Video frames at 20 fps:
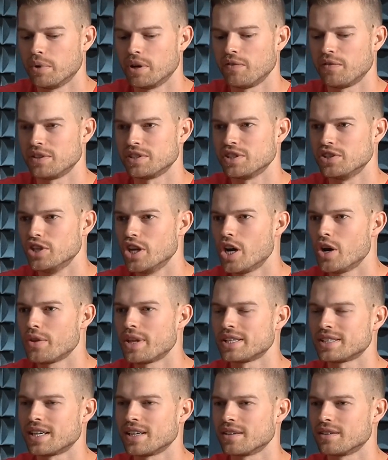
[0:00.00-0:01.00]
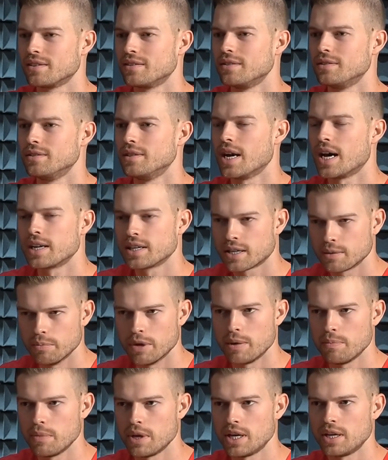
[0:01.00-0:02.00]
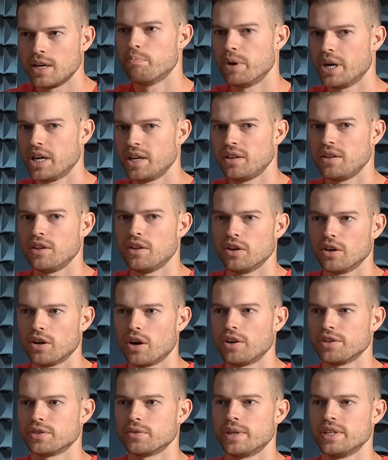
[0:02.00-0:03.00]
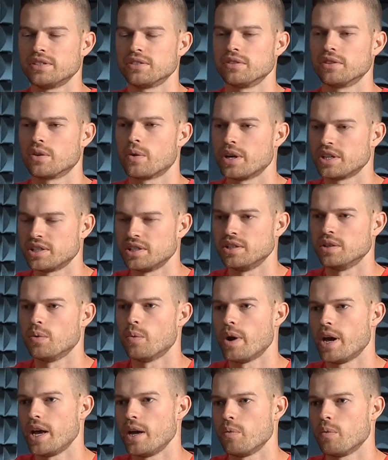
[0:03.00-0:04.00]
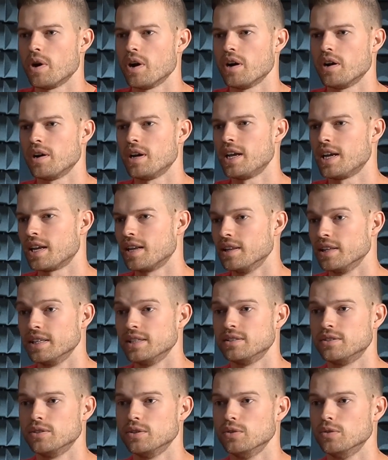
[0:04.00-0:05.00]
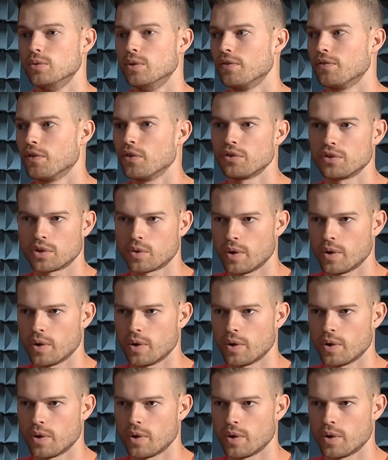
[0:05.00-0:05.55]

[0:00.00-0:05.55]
But if it's a no, that's like non-commitment, but they're also answering the question in a way where it can lead to further